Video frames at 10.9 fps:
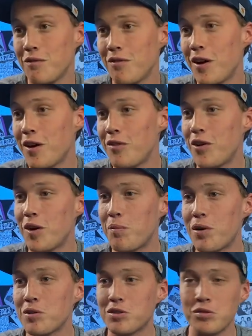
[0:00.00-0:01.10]
very, very
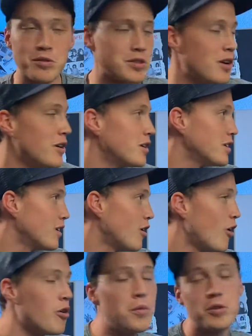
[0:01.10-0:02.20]
personal song.
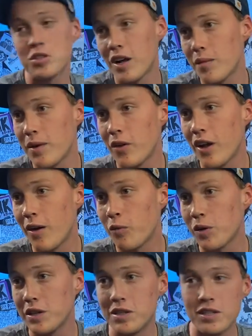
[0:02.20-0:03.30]
Almost thought about not
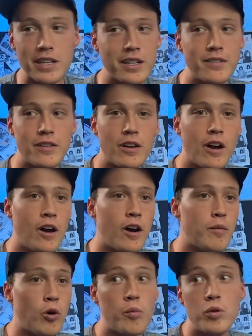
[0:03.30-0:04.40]
releasing it.
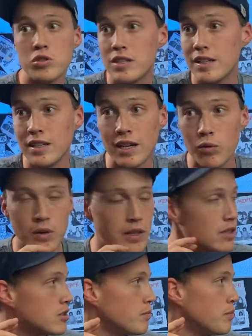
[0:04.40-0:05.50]
Almost didn't get
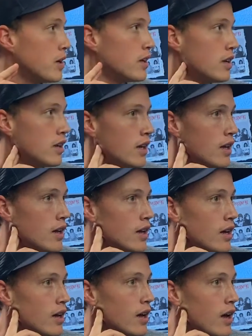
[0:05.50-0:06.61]
released, but
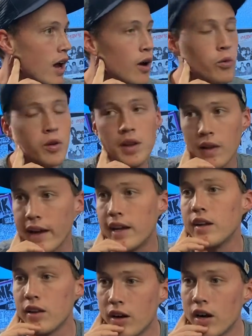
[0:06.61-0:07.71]
I really like it
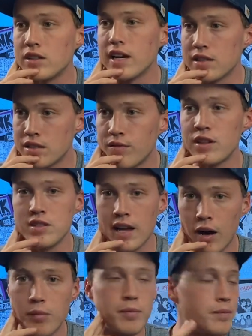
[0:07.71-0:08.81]
in the context of this
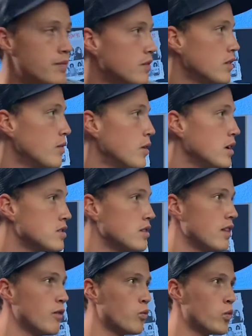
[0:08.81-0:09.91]
album because it
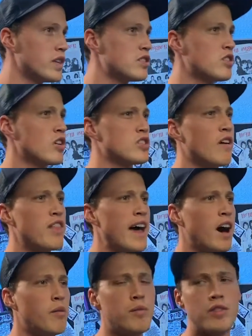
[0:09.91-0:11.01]
really starts off the
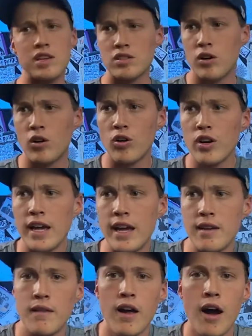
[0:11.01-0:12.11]
album, this and
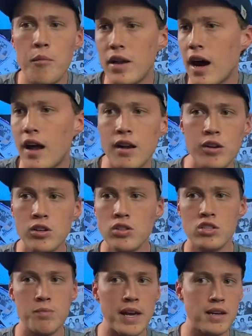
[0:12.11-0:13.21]
Hurricane. I'm not in a good
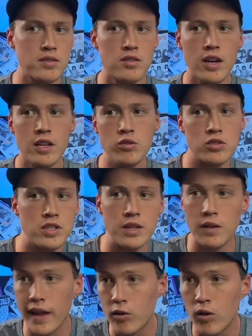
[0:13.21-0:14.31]
space, and you'll see
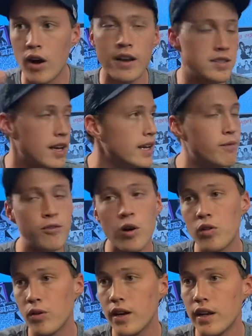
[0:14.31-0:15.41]
later on as I get
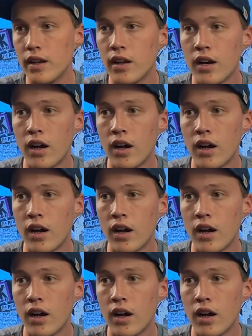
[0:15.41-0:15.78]
farther in